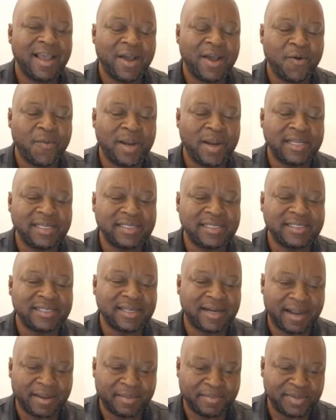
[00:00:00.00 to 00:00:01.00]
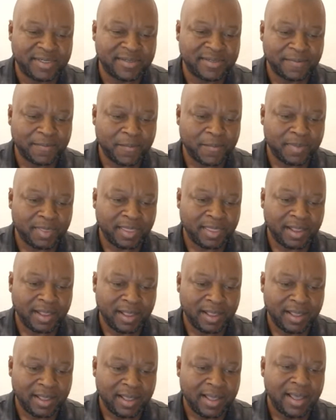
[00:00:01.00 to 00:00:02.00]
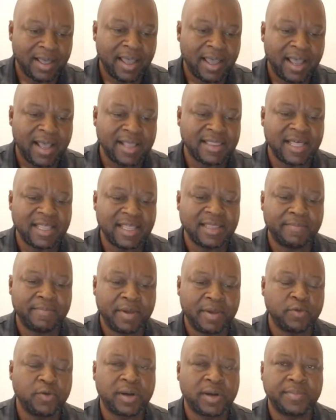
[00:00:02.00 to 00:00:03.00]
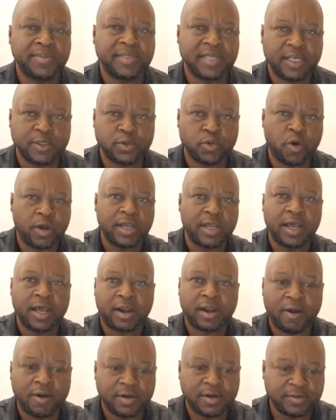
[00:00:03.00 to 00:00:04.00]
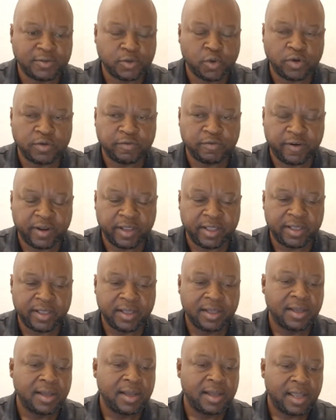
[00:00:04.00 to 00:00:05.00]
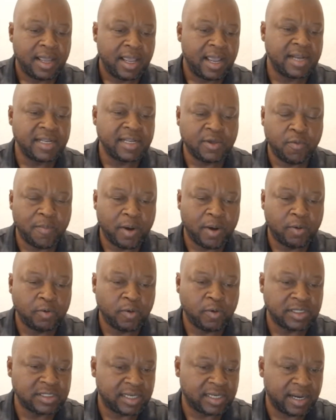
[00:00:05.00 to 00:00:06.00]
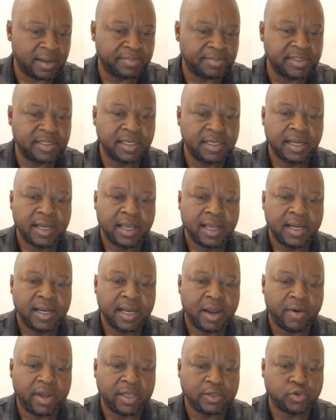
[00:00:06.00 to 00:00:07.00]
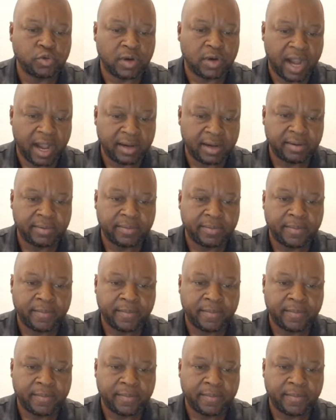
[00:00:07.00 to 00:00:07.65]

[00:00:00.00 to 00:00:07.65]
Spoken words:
a woman is raped, and then the man who raped her is walking around scot-free, and the woman who was raped now has to run.